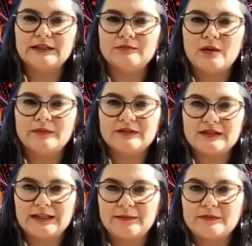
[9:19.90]
at the moment of
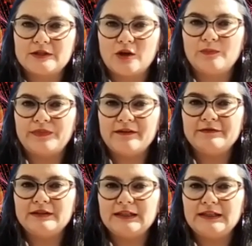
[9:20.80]
sleep. So
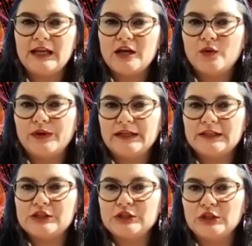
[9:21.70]
definitely we
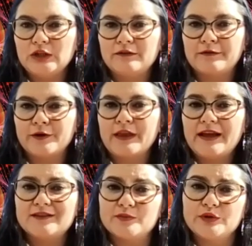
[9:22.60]
need to look for
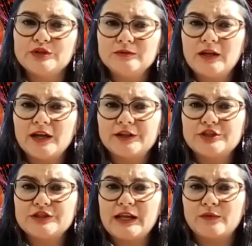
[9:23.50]
spiritual
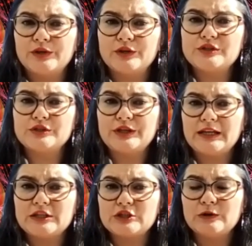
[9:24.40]
blockages, and we also
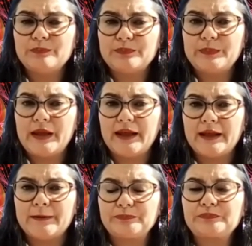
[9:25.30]
need to
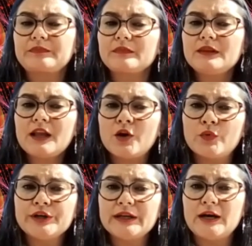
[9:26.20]

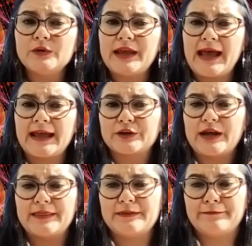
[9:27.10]
work out the anger
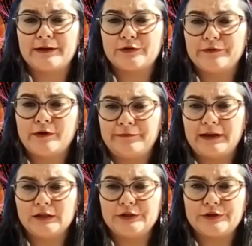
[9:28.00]
and the fear of
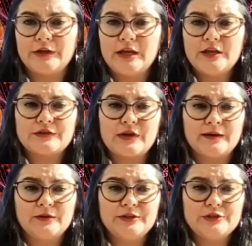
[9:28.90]
failure. So
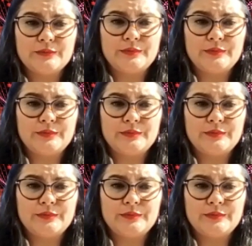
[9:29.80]
I'm going to